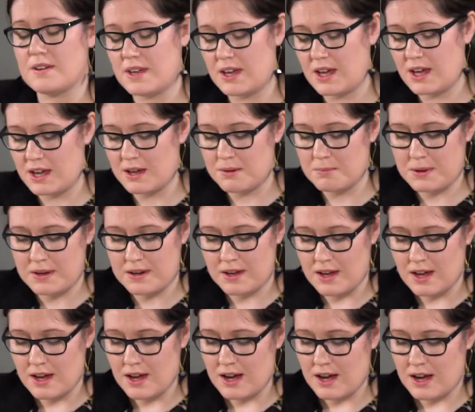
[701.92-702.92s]
Okay, but
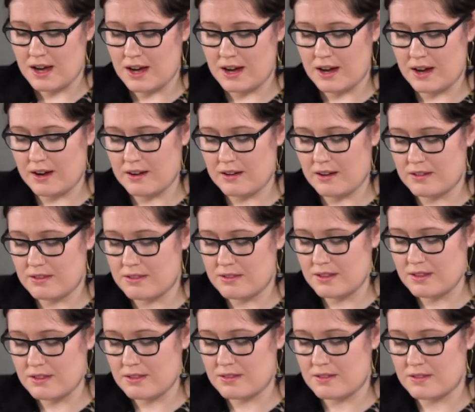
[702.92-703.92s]
I
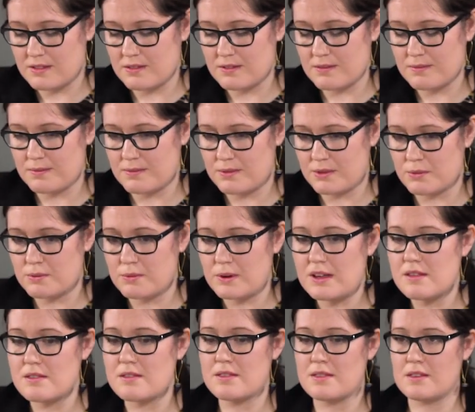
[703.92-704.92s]
think the
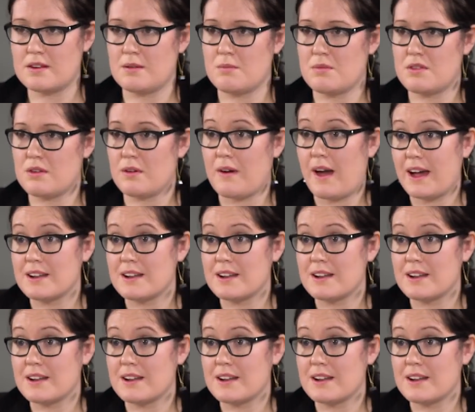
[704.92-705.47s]
reason that I'm so